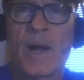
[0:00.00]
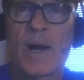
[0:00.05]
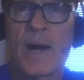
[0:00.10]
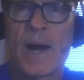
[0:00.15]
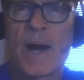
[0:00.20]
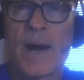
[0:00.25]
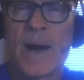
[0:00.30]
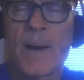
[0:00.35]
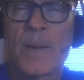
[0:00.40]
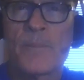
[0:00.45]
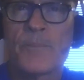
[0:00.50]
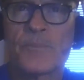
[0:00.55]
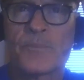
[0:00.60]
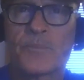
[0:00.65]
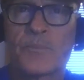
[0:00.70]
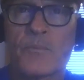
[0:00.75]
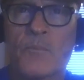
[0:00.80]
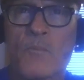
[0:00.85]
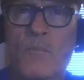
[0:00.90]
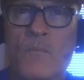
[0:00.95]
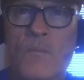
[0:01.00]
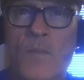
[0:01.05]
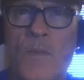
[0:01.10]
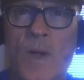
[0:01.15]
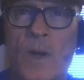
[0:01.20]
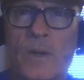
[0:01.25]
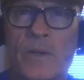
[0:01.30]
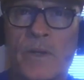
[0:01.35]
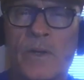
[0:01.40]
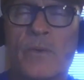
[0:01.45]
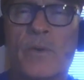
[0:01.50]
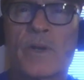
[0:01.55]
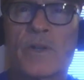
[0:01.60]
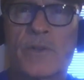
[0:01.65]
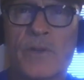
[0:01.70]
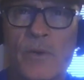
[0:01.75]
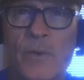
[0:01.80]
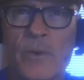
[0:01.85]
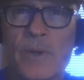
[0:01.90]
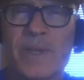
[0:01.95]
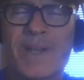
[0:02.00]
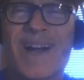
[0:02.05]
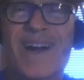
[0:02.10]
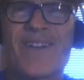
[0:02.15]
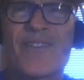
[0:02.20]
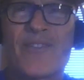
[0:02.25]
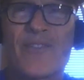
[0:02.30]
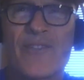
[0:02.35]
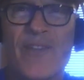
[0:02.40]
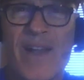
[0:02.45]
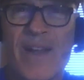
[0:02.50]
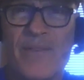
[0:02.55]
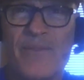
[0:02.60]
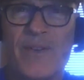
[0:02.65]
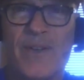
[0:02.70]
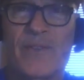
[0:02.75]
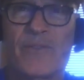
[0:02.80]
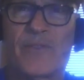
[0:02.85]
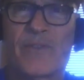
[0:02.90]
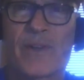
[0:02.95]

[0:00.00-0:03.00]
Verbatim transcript: um, you are doing a savings